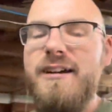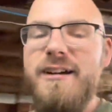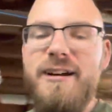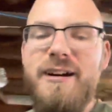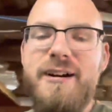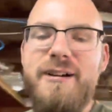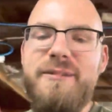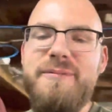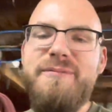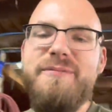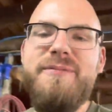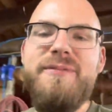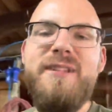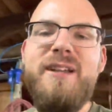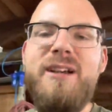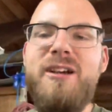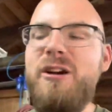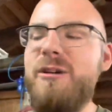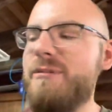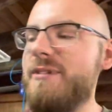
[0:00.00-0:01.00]

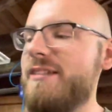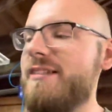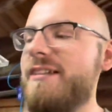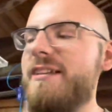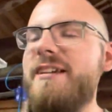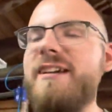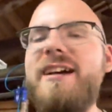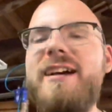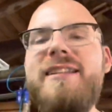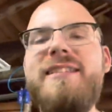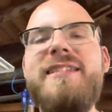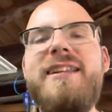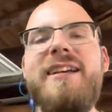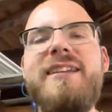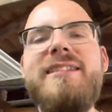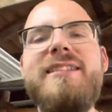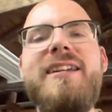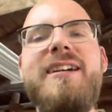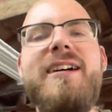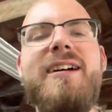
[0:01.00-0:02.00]
Hope to see you guys
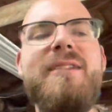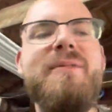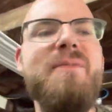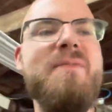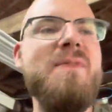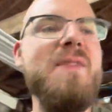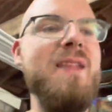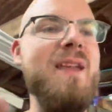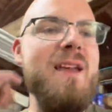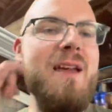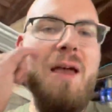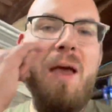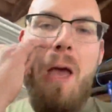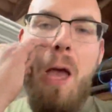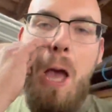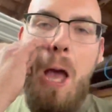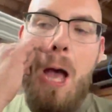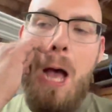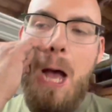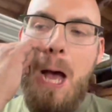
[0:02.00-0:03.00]
next time.
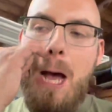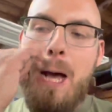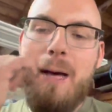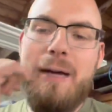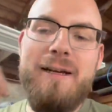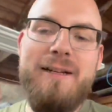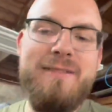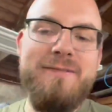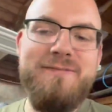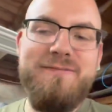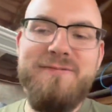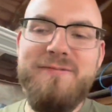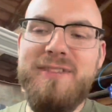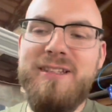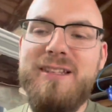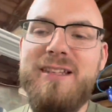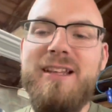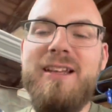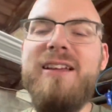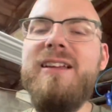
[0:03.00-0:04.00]

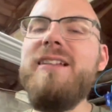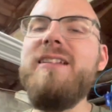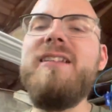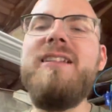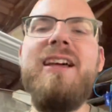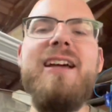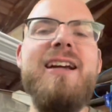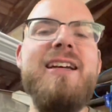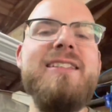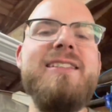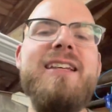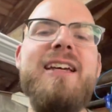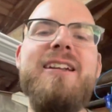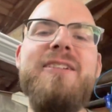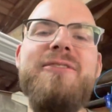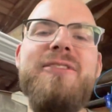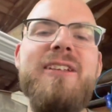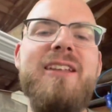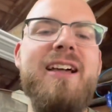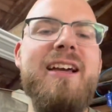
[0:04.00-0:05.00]
Like I said,
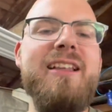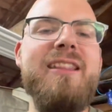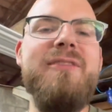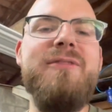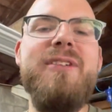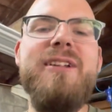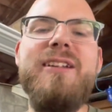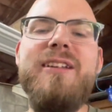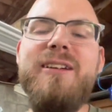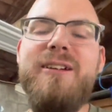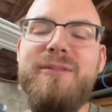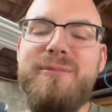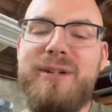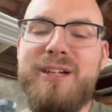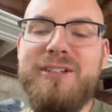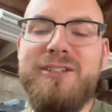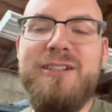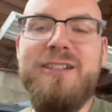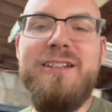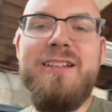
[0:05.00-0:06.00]
if you like the video, make
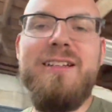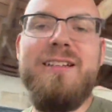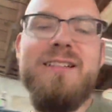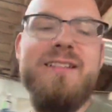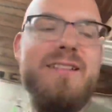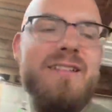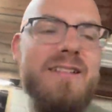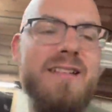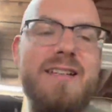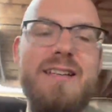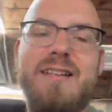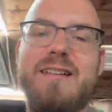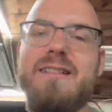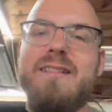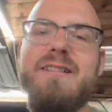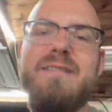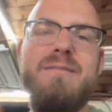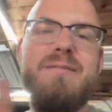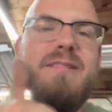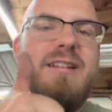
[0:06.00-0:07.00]
sure you
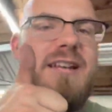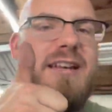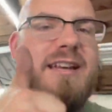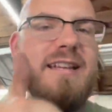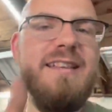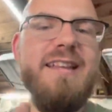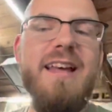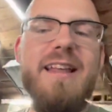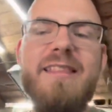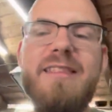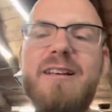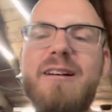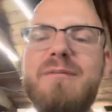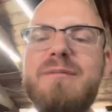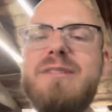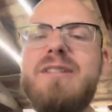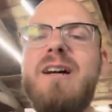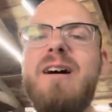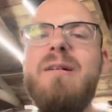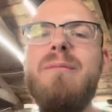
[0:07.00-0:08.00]
hit that
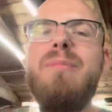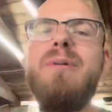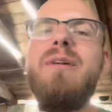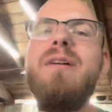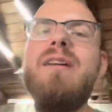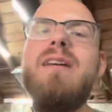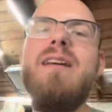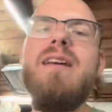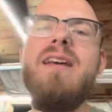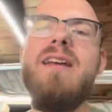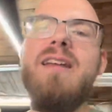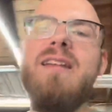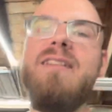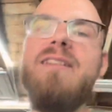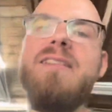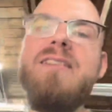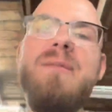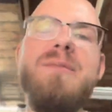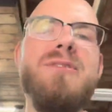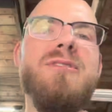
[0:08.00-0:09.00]
thumbs up
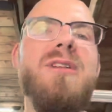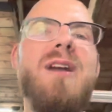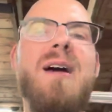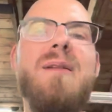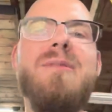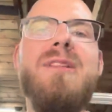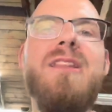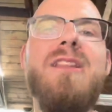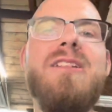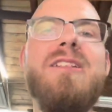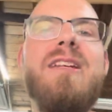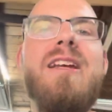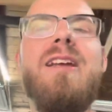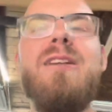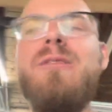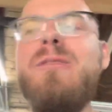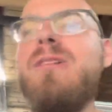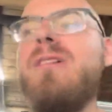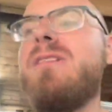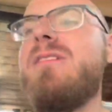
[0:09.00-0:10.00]
and subscribe to the
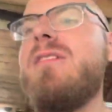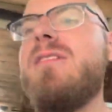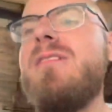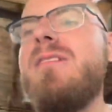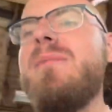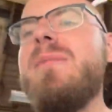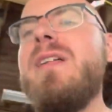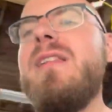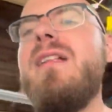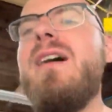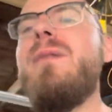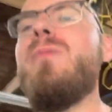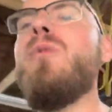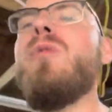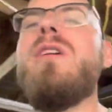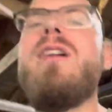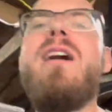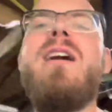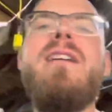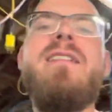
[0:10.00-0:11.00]
channel, because there's going to be a lot
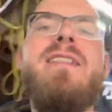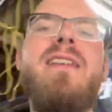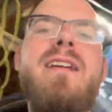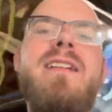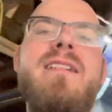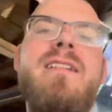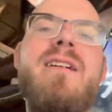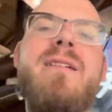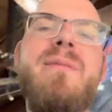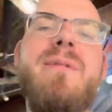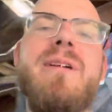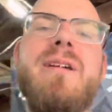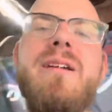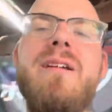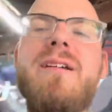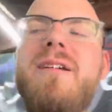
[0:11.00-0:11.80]
more content coming.